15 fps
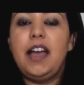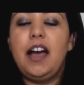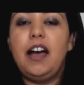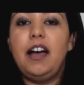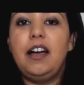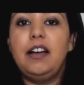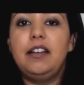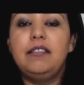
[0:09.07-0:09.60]

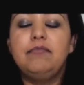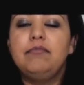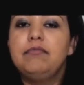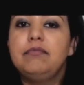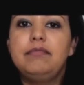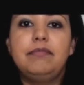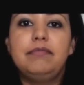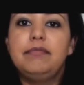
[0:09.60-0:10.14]

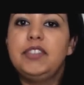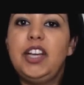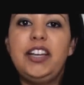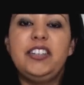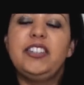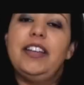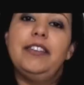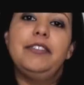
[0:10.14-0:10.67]

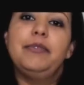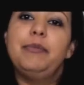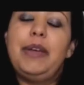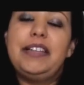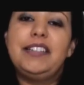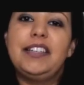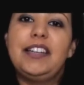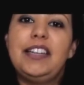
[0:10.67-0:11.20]
Diet Chef
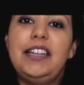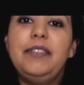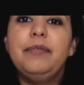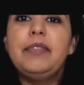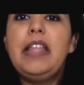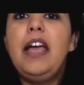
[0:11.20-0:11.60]
basically.